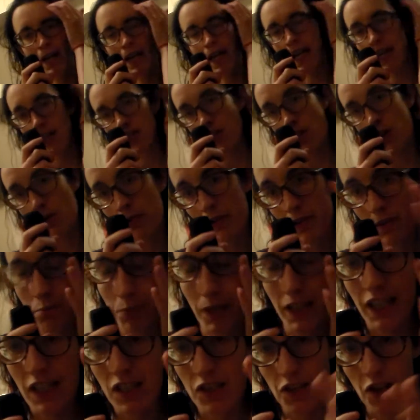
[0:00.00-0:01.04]
my gay joke,
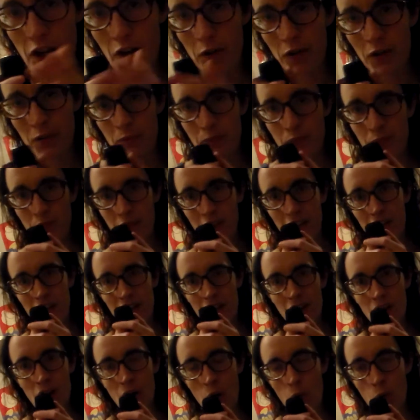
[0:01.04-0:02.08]
my gay joke.
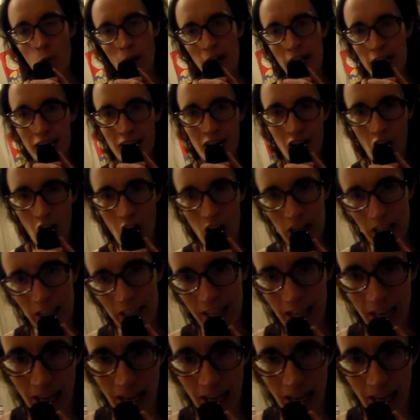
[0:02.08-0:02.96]
What do you call a